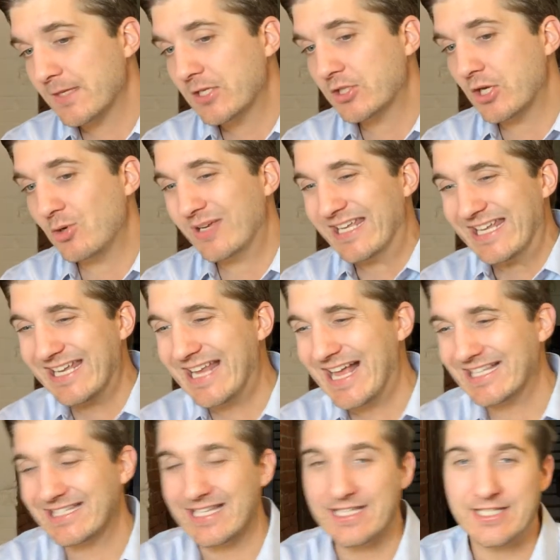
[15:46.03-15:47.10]
So in
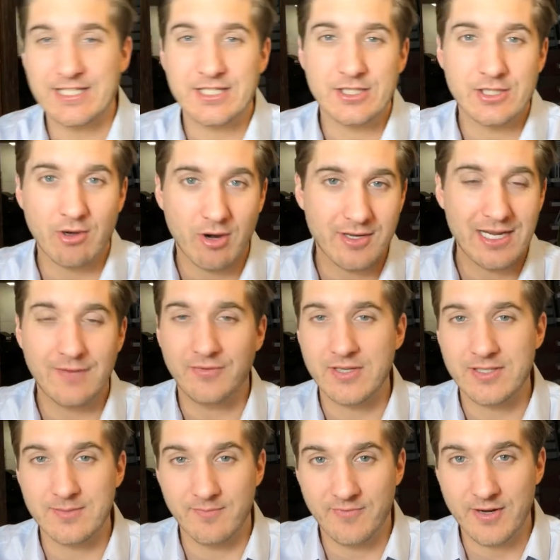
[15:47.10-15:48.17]
essence, there are
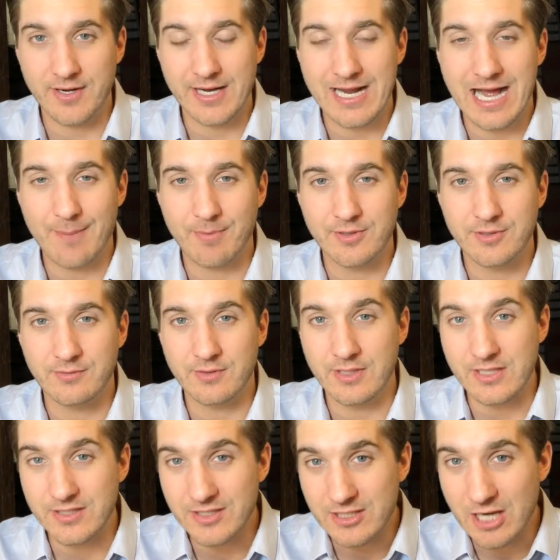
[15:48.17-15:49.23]
definitely some funding
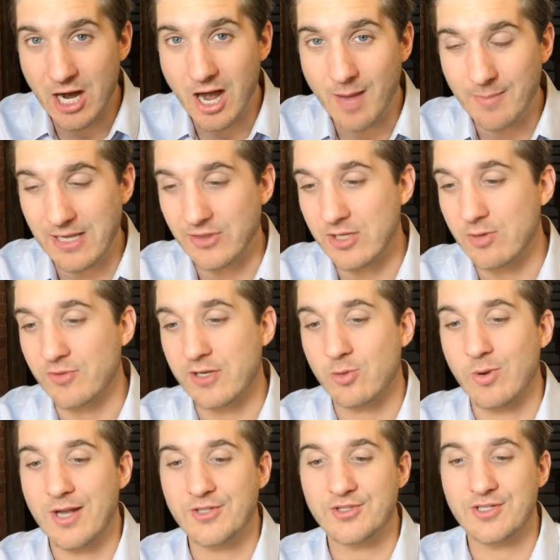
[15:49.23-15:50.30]
opportunities coming. The only
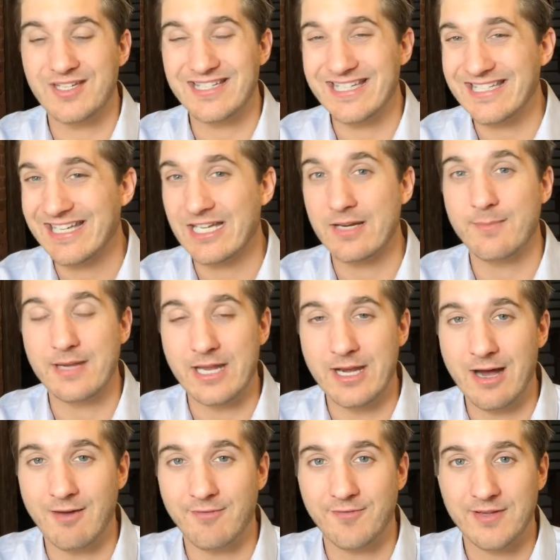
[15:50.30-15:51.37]
question is it going to be
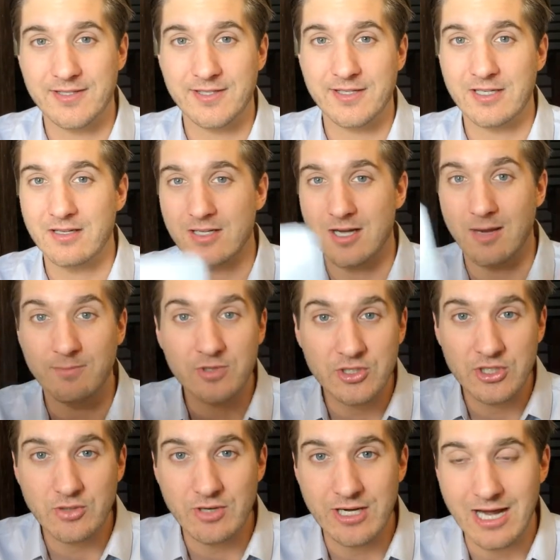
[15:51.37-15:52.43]
enough? Is it going to come
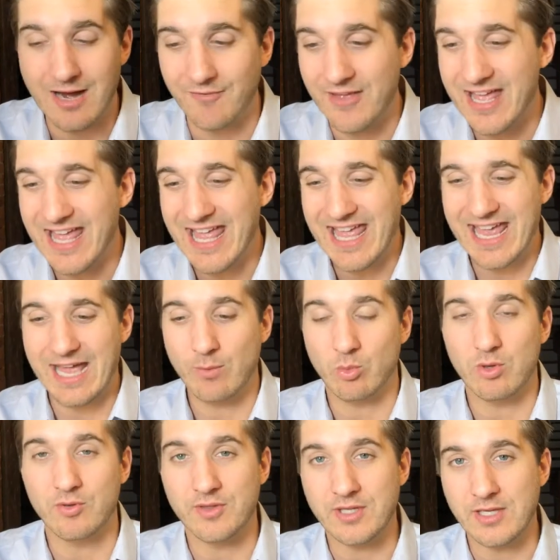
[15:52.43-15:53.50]
soon enough? And
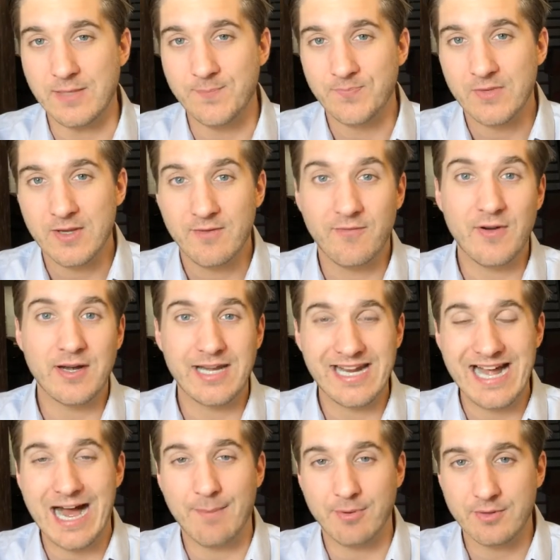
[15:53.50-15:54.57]
will the
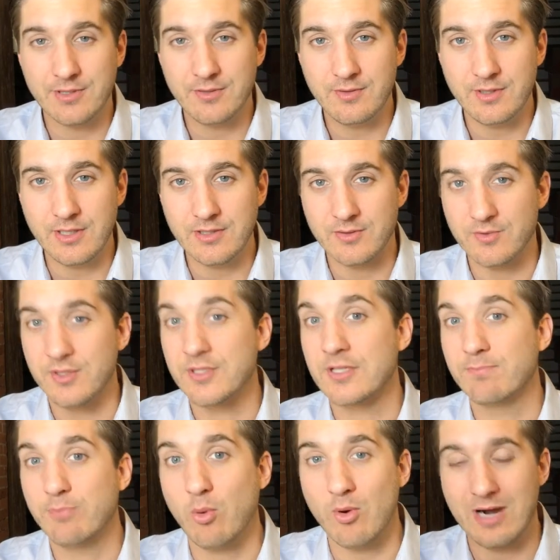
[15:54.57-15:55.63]
funding opportunities or the
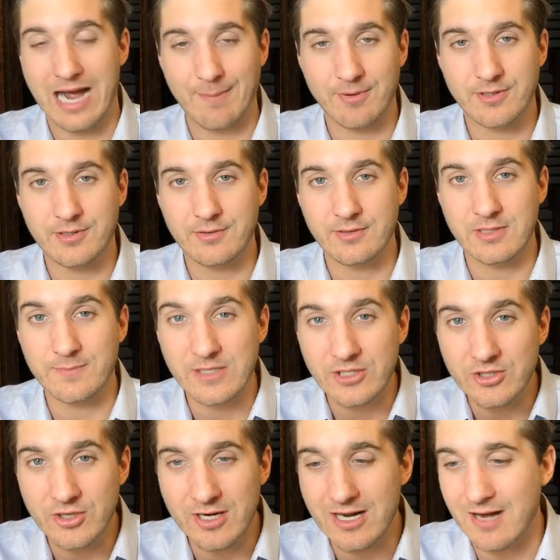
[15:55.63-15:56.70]
support opportunities be
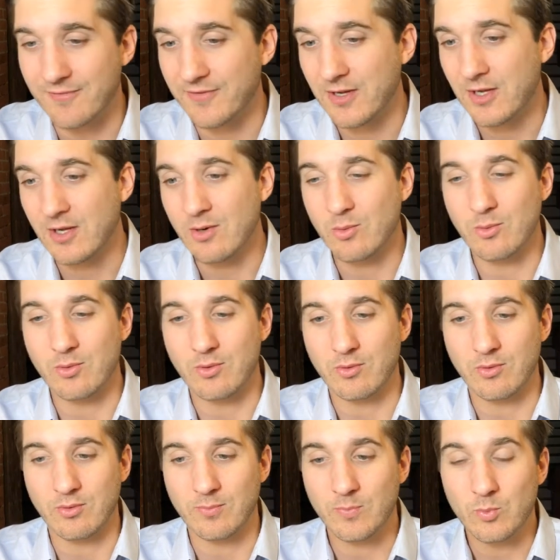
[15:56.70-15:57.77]
good enough,
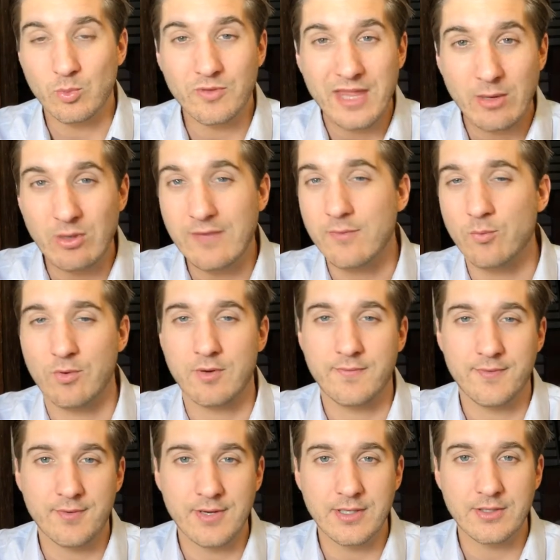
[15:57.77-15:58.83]
or will they even work
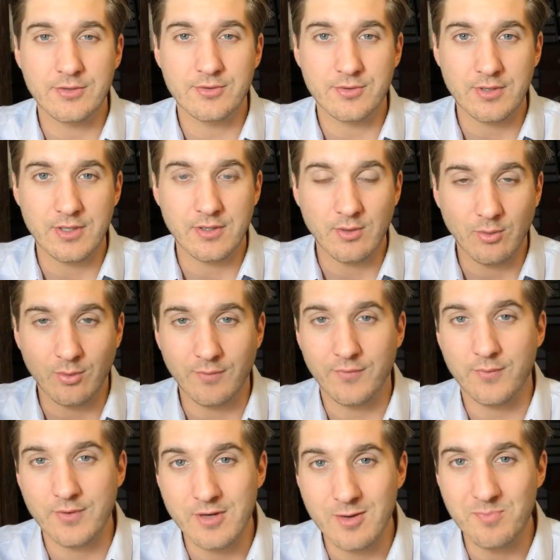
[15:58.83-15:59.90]
for your industry or
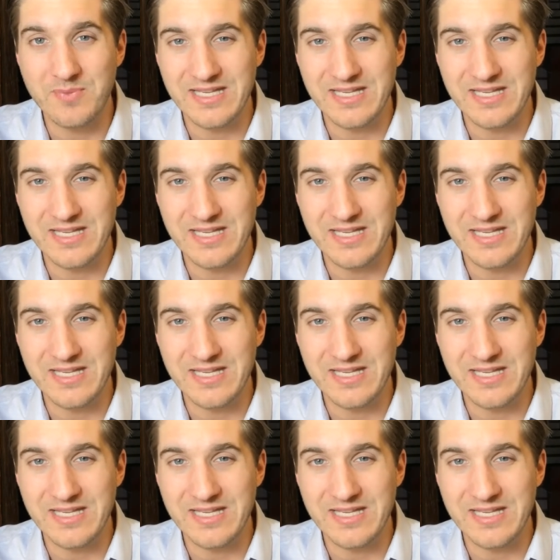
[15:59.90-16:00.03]
for your